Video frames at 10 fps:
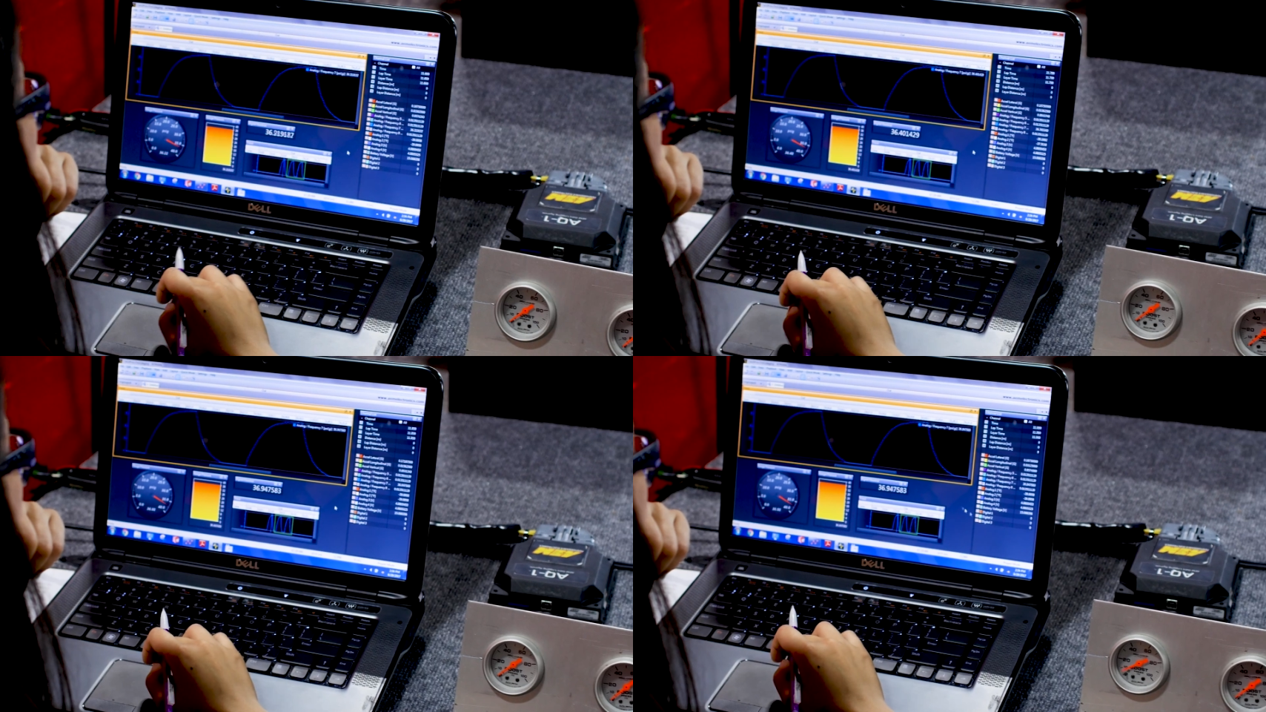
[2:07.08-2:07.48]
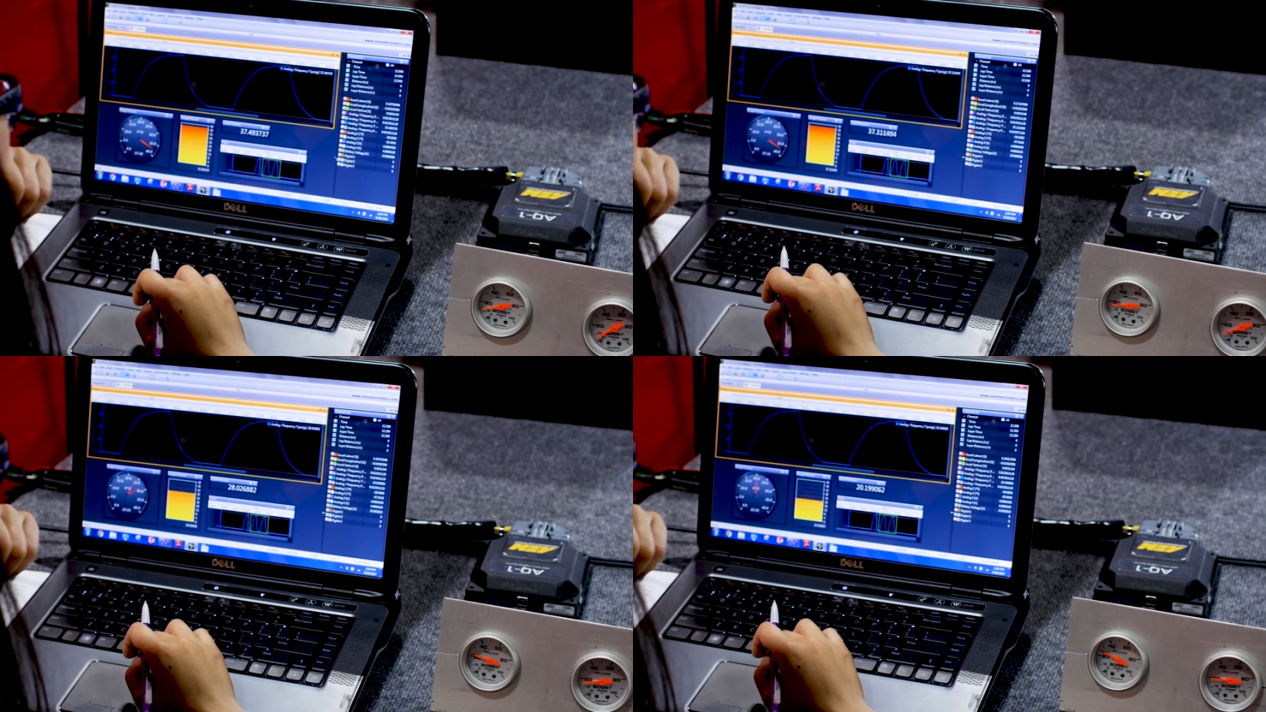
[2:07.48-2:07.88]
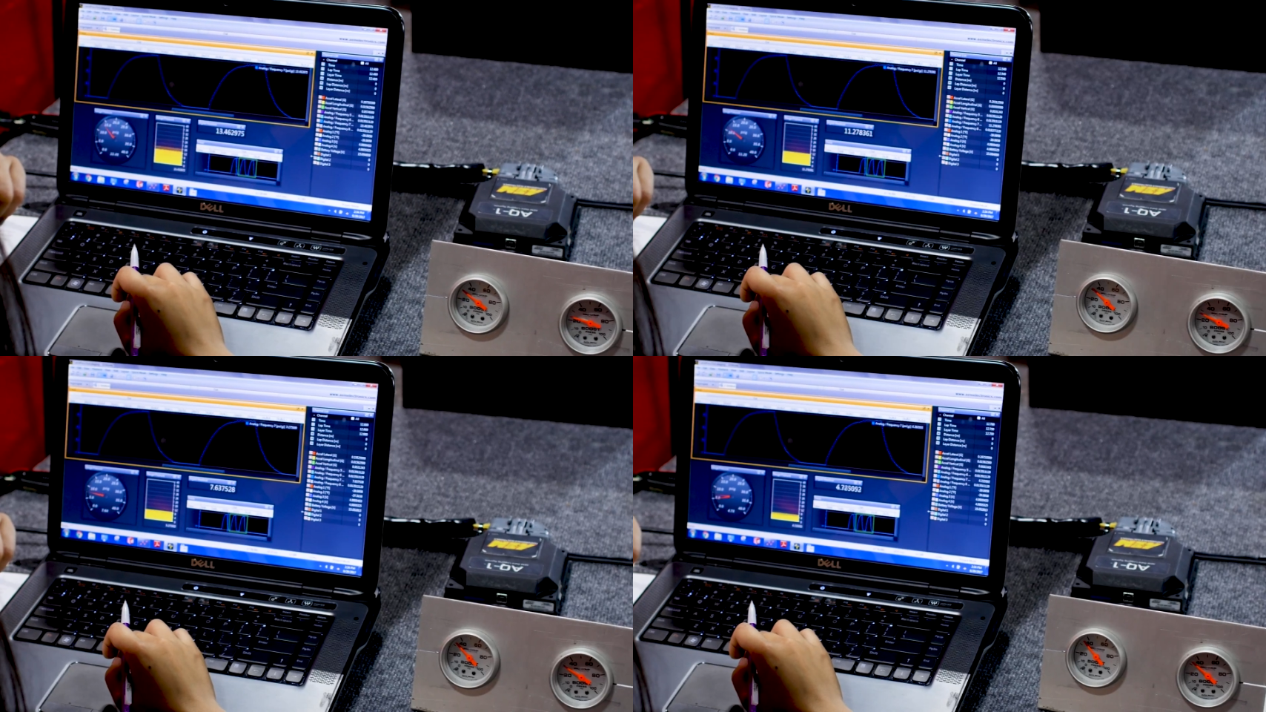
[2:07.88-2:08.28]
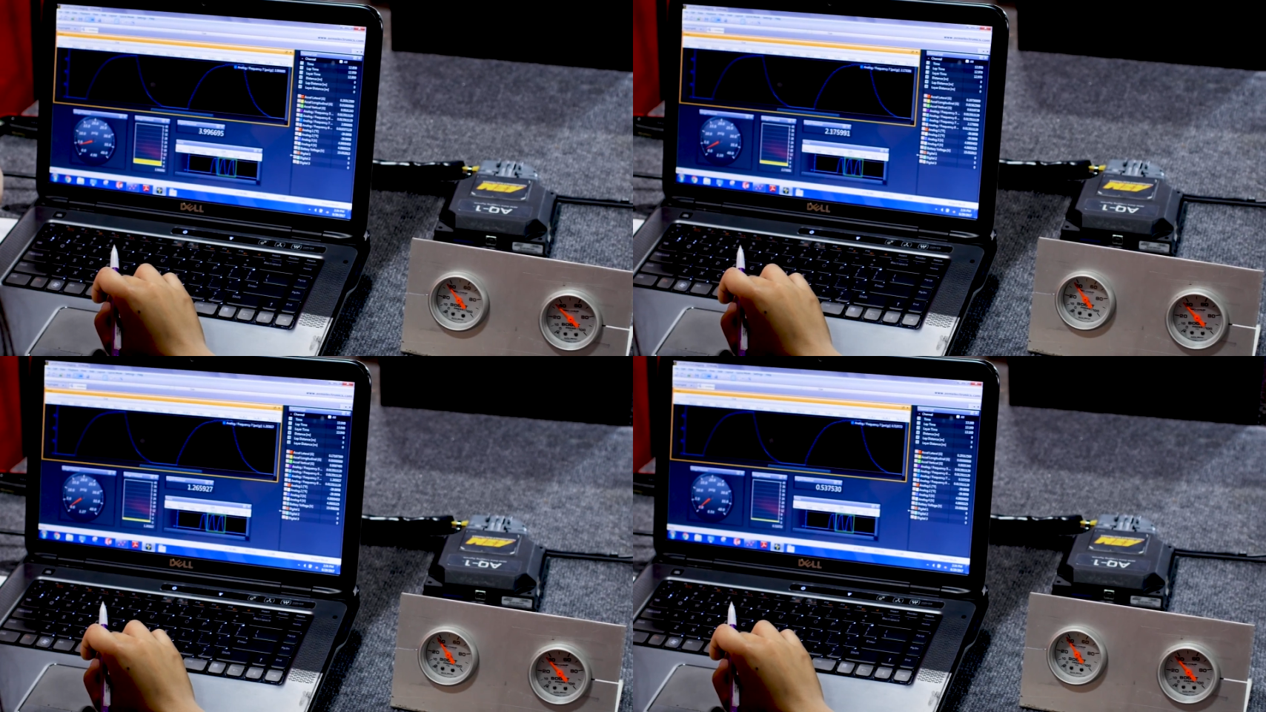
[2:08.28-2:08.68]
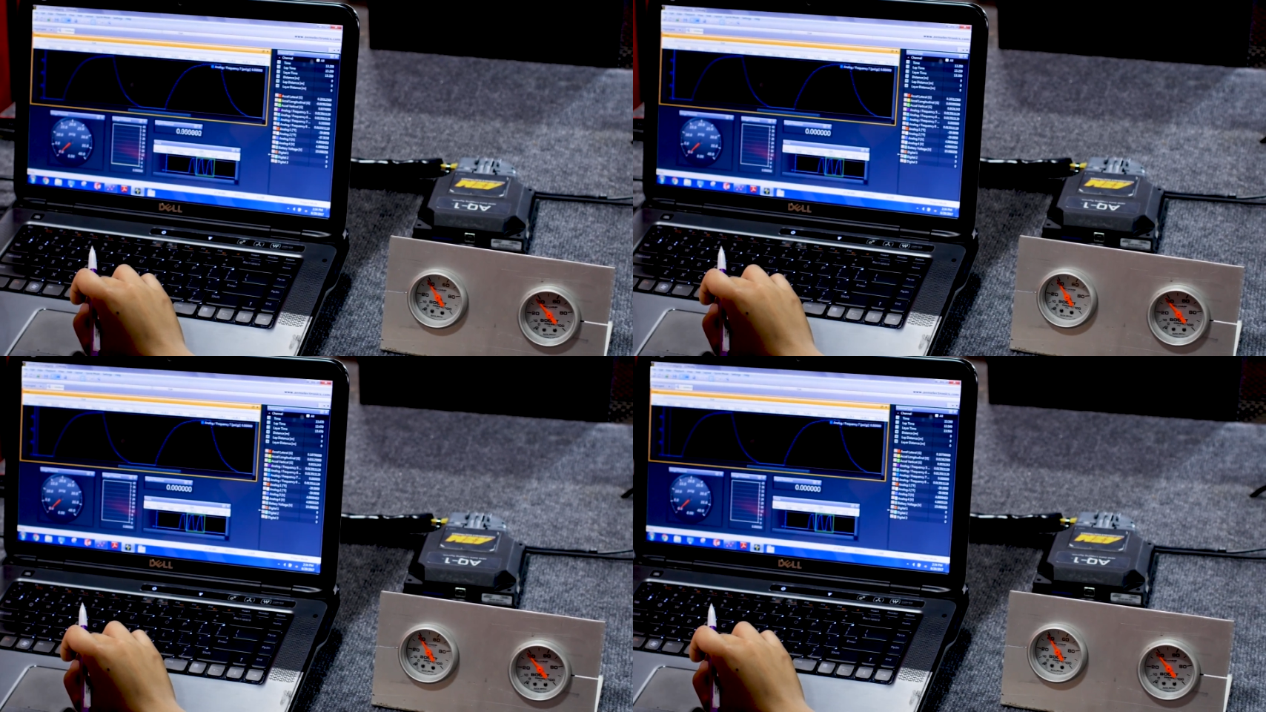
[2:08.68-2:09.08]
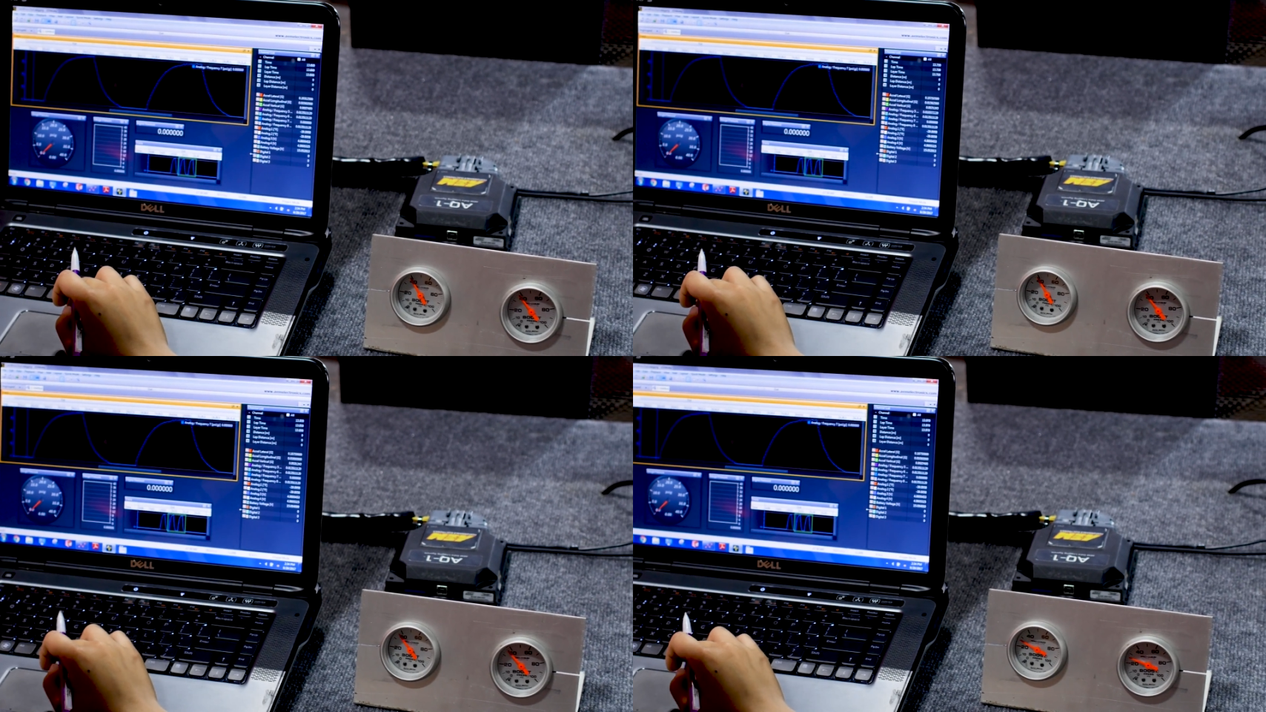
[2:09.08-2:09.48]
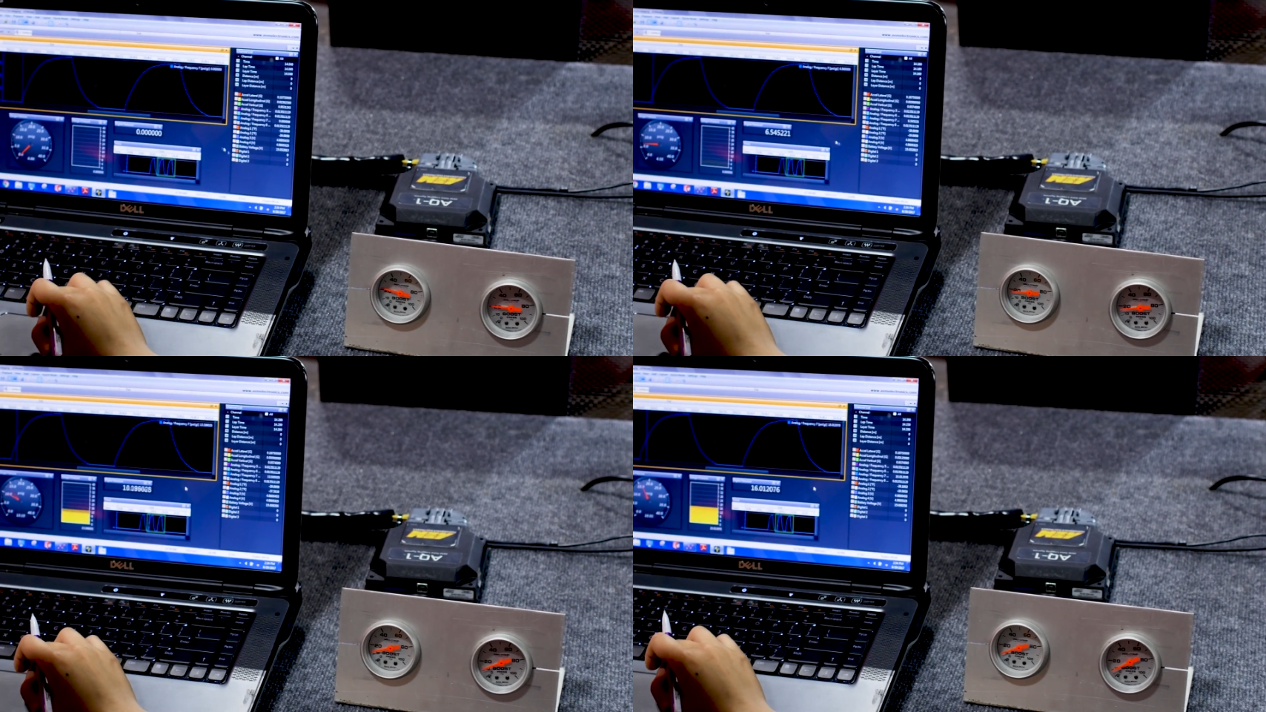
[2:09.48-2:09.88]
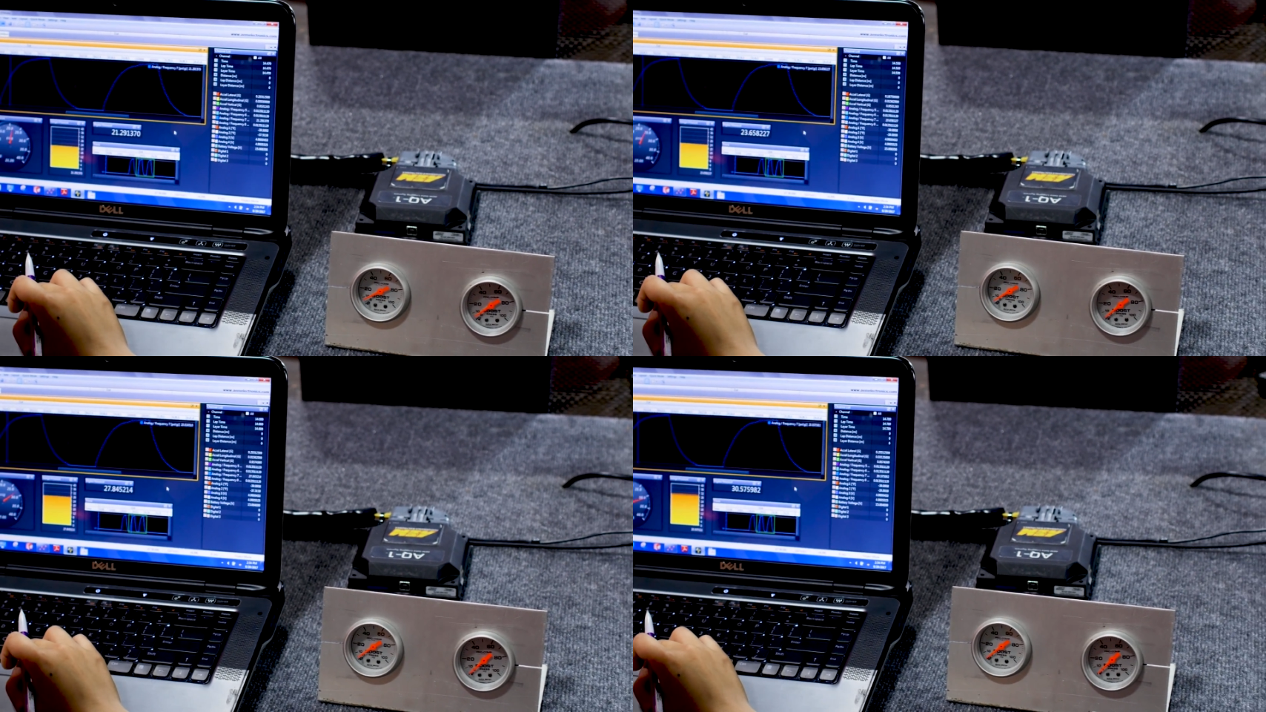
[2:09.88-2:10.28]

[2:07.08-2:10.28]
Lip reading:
[unreadable: no face in view]